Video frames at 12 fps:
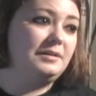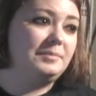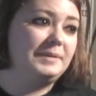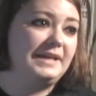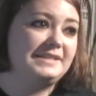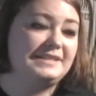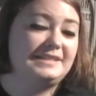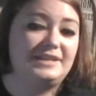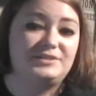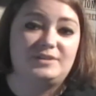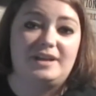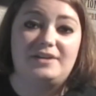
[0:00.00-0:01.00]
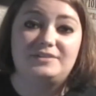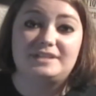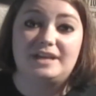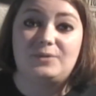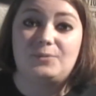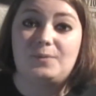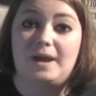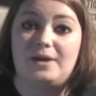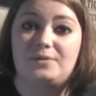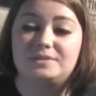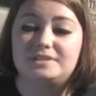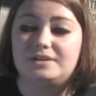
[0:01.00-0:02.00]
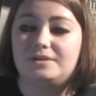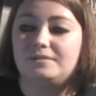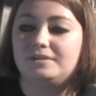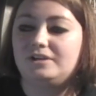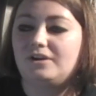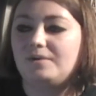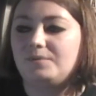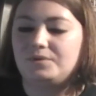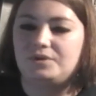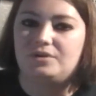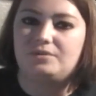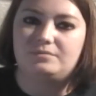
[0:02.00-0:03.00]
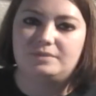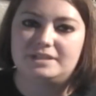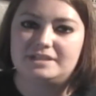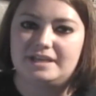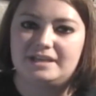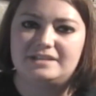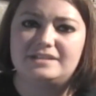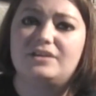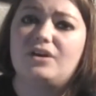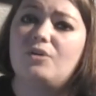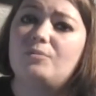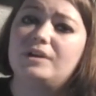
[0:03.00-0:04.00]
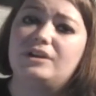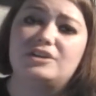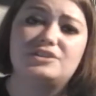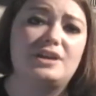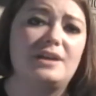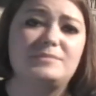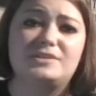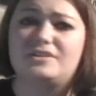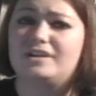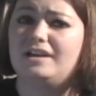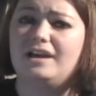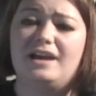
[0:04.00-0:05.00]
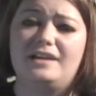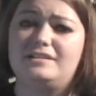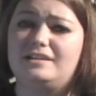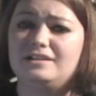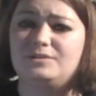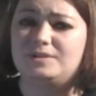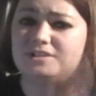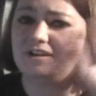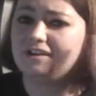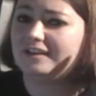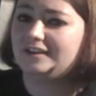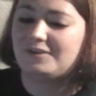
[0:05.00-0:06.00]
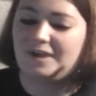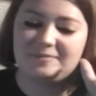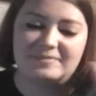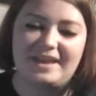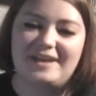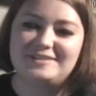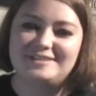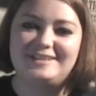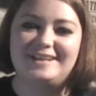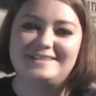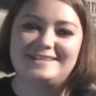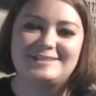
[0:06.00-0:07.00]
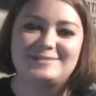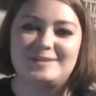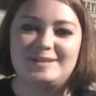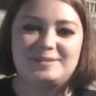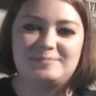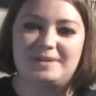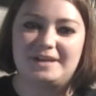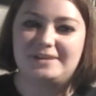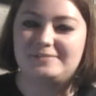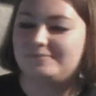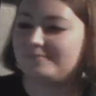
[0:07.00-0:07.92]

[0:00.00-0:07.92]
But as it stands right now, it's like, wow. So, you know, I won't know what it's like until, oh my gosh, I'm sorry, I need to quit talking. Okay, I'll see you guys next week. Bye.